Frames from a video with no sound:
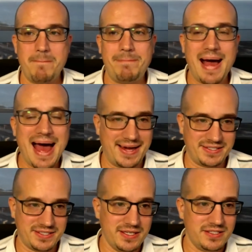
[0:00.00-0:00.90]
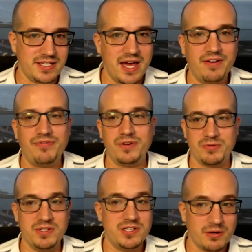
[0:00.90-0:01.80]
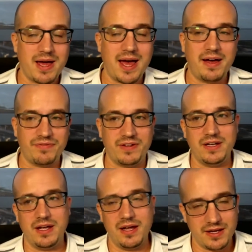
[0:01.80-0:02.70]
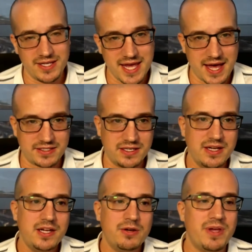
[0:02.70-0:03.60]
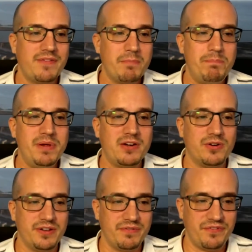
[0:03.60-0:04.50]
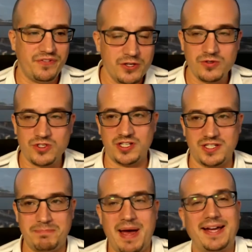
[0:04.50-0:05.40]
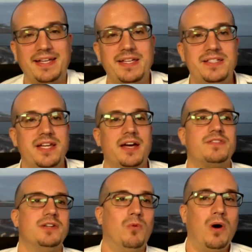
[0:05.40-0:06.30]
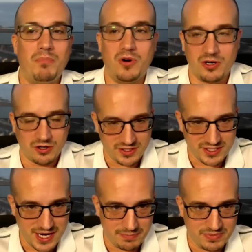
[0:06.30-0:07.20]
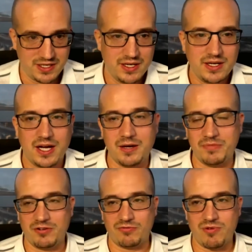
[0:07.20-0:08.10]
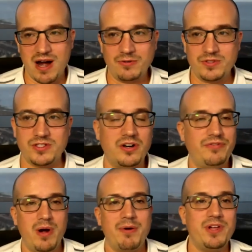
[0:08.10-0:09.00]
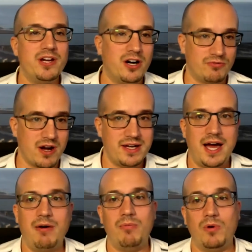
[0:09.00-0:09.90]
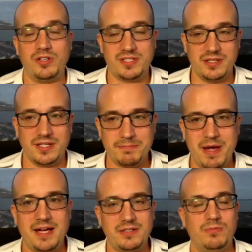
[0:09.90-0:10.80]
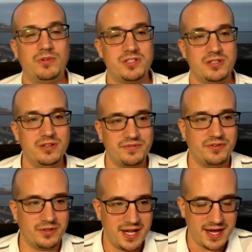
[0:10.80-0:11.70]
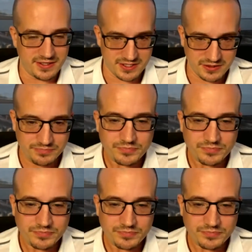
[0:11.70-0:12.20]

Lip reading: backed ETF, which we don't have yet. We have a Bitcoin futures backed ETF. So one more concept that rounds off where we are right now and what to expect and what to look for next